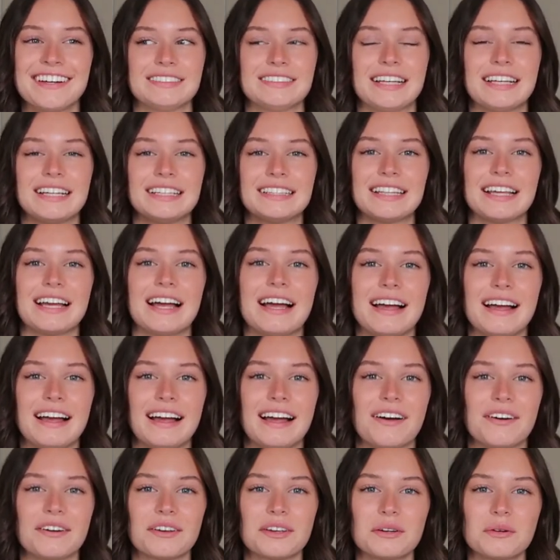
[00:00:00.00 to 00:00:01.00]
Take that
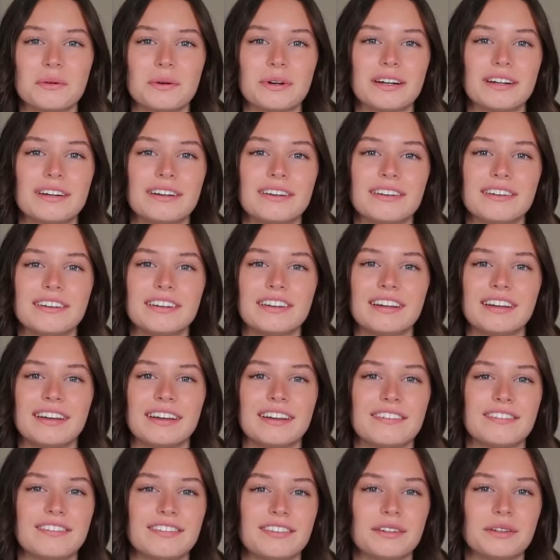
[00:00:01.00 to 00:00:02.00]
how you will.
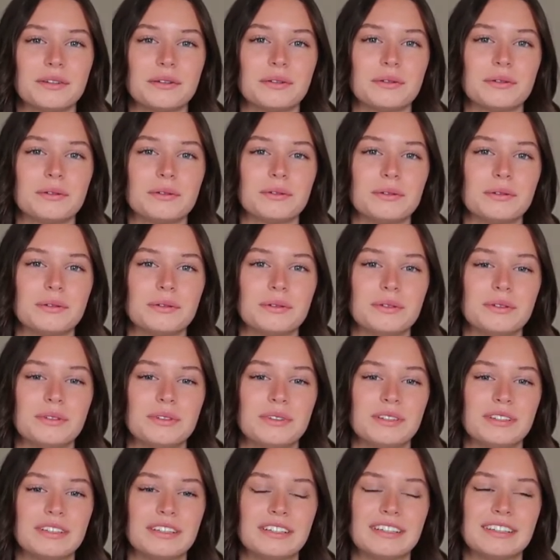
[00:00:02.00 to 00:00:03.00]
If you
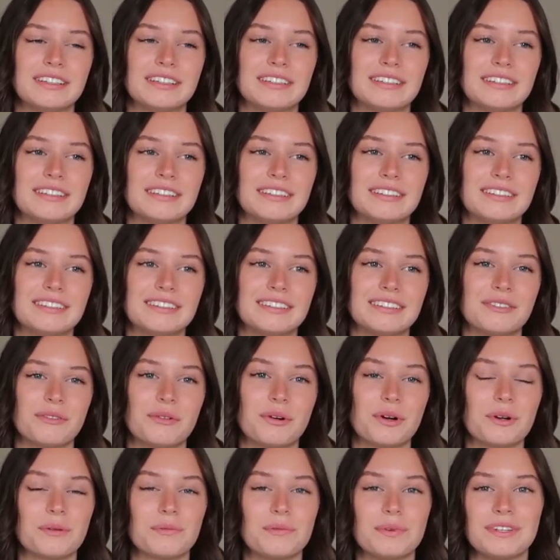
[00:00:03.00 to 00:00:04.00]

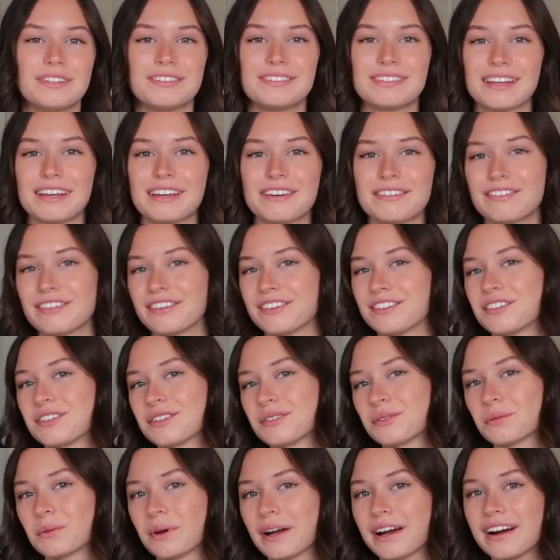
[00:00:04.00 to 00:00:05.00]
want to be safe and
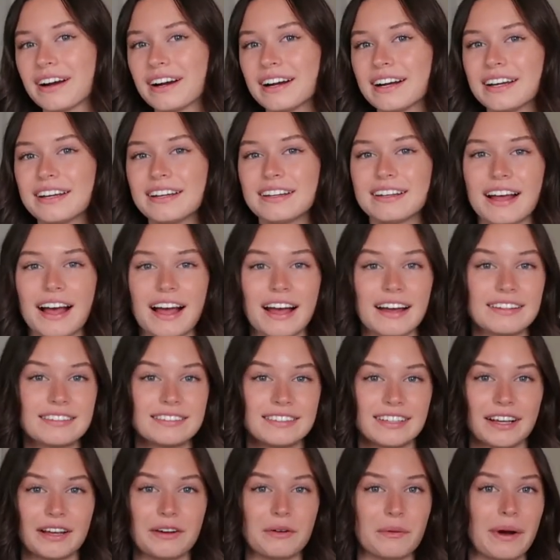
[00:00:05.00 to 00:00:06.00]
just wear it, I
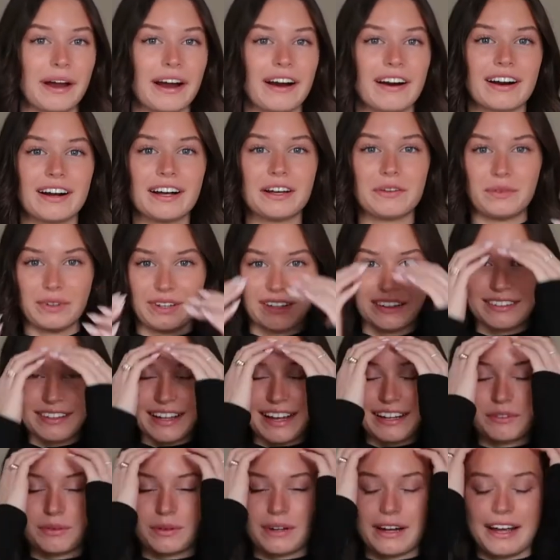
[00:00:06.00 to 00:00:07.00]
say wear it, because
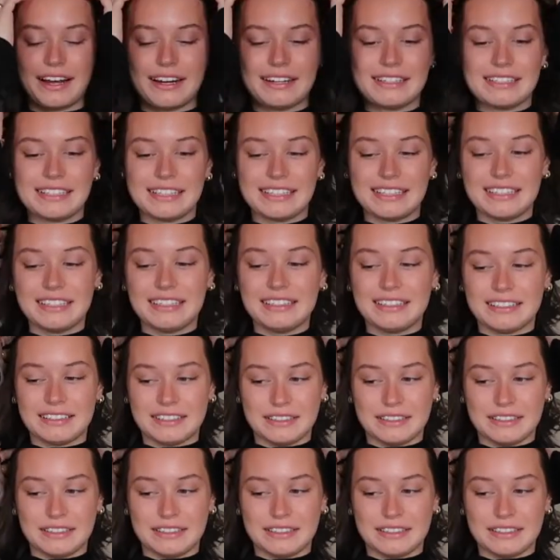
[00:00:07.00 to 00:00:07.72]
that's what I did.